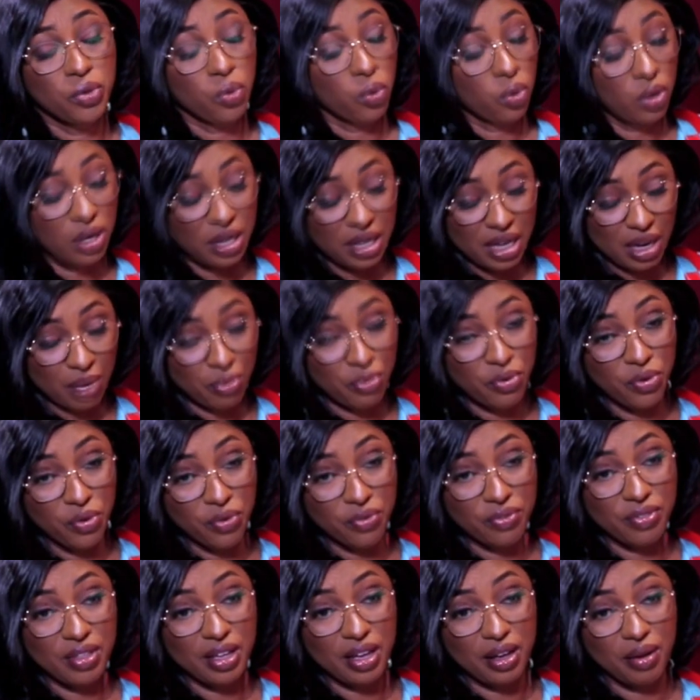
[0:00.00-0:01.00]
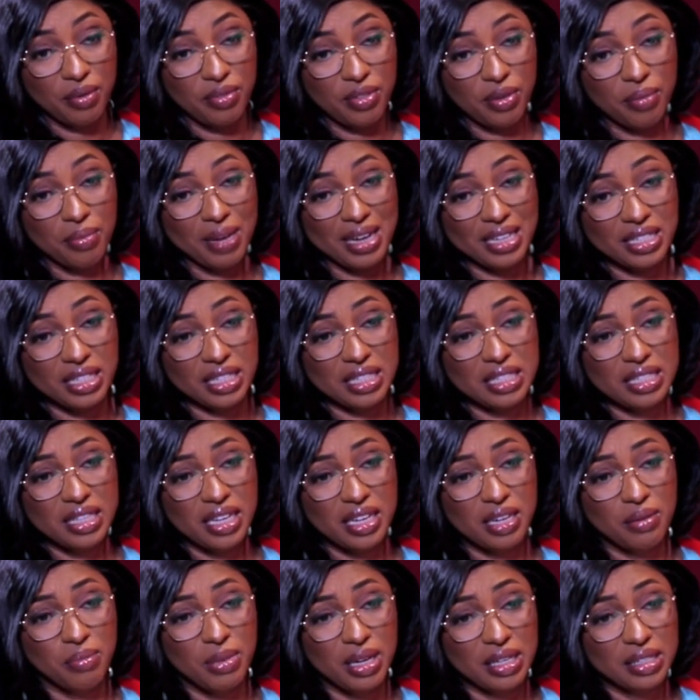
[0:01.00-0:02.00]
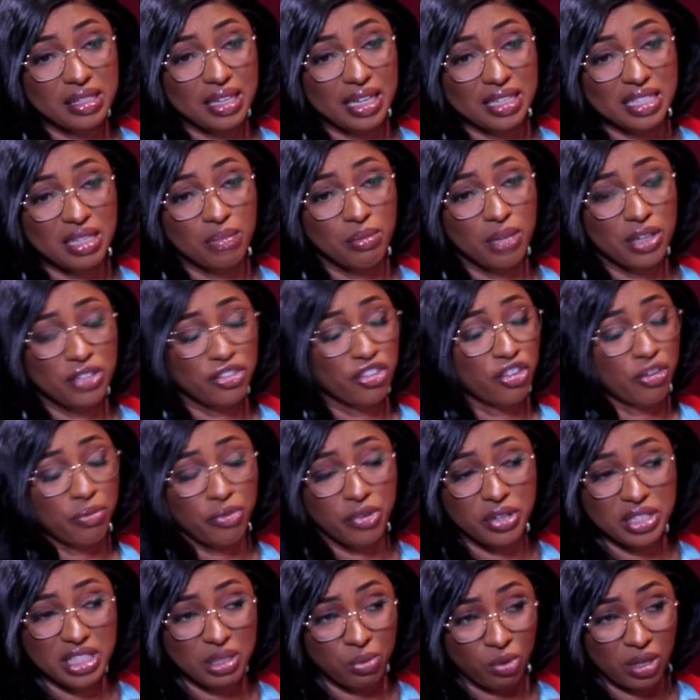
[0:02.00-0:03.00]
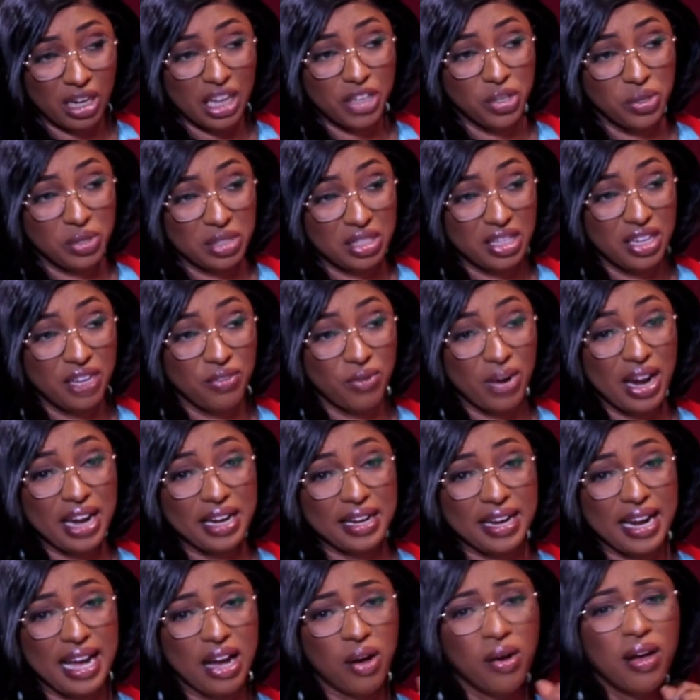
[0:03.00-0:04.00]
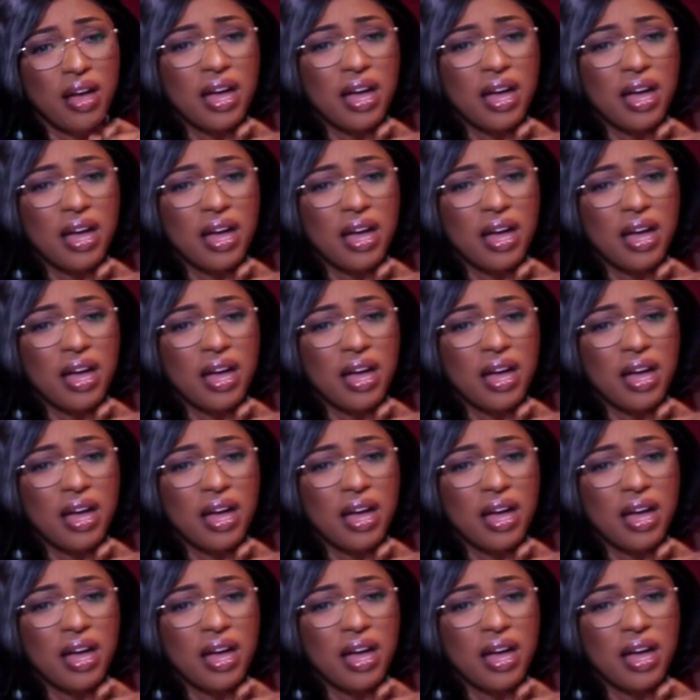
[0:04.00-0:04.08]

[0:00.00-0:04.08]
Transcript: only approve the budget statement as a matter of principle, like you're saying right now.